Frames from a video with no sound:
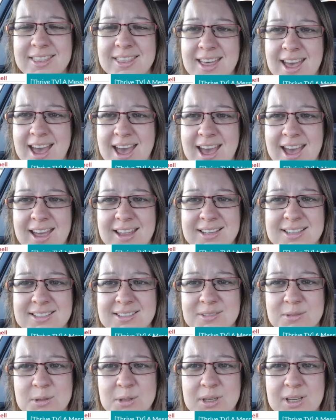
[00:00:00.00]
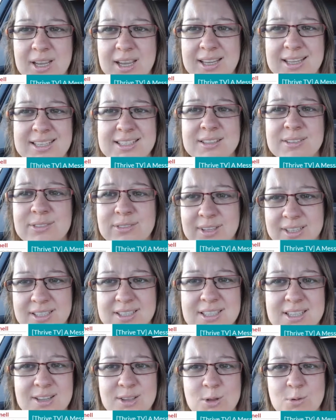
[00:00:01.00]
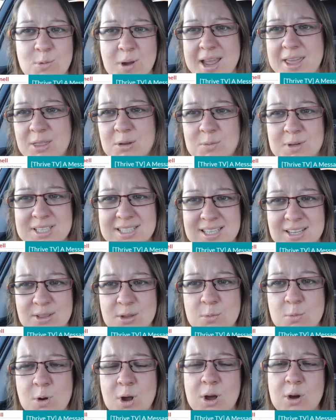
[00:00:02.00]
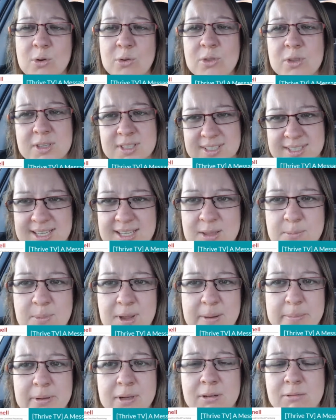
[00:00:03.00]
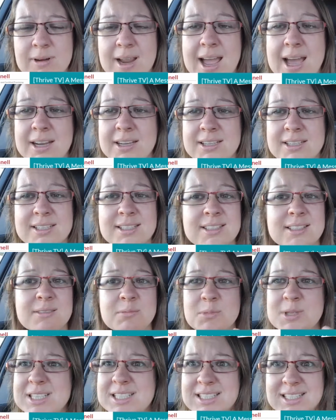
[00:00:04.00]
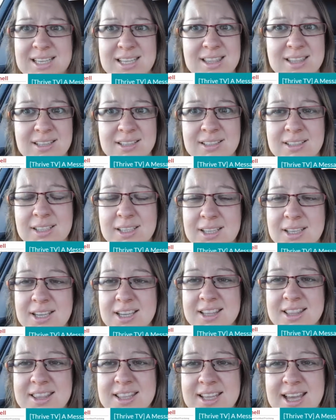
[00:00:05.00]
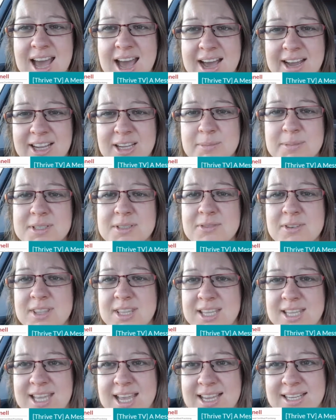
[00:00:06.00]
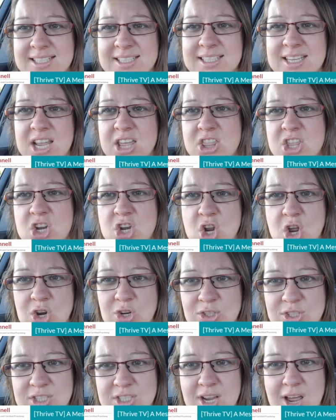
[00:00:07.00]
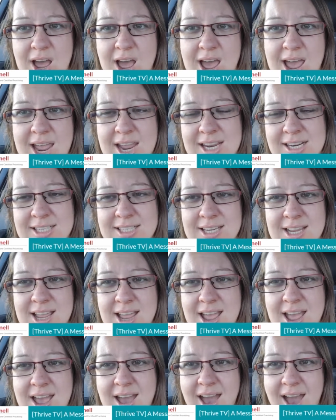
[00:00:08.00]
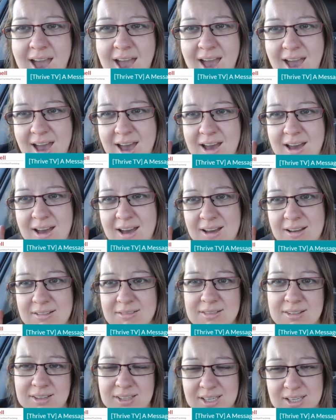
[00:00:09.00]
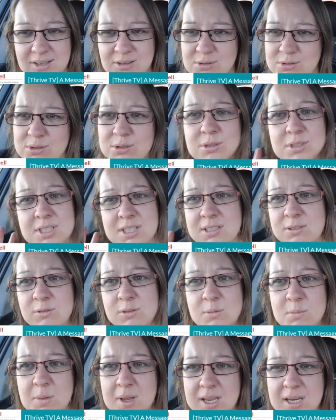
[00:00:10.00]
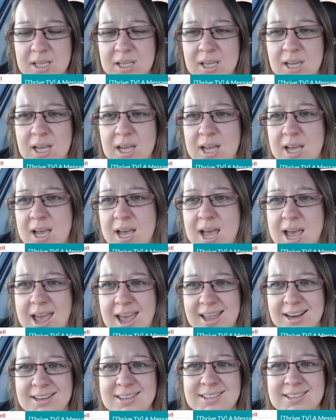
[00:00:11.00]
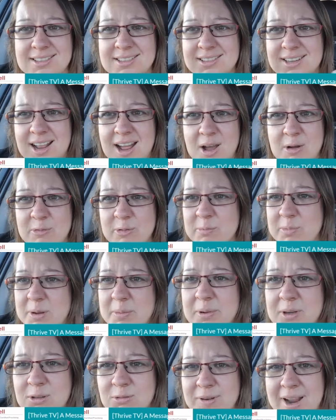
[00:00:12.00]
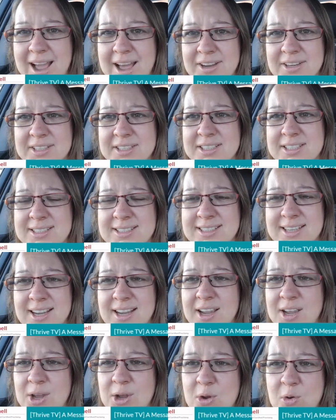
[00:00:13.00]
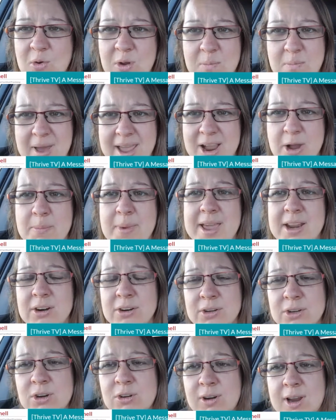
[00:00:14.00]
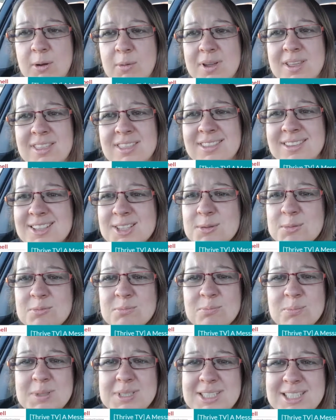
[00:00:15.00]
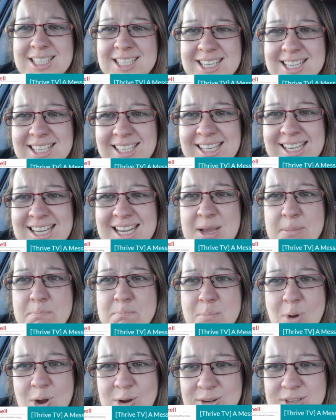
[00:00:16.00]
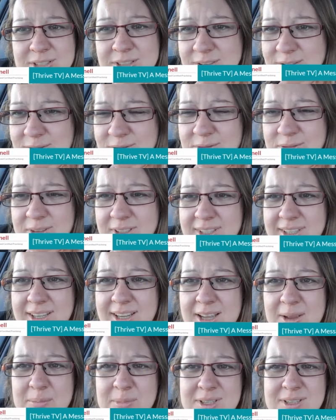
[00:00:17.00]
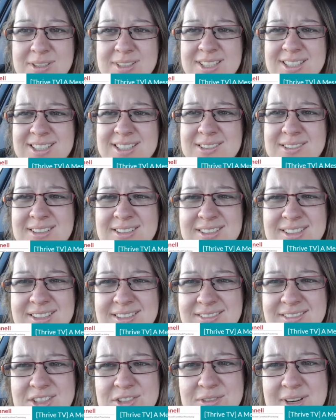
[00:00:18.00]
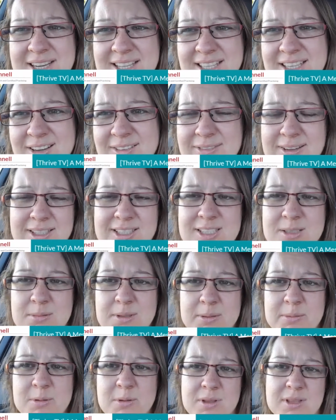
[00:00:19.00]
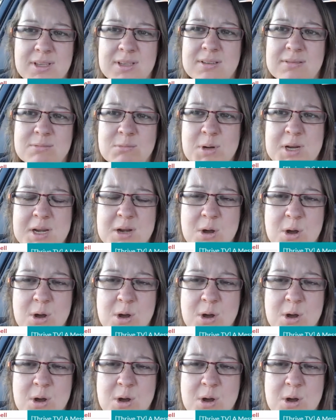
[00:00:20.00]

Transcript: that is affecting the way that we see the world and see the people around us, and we see the arguments for the yes and the no side in all sorts of different media and from people around us who we may or may not agree with. It's particularly emotive because it's directly affecting people that we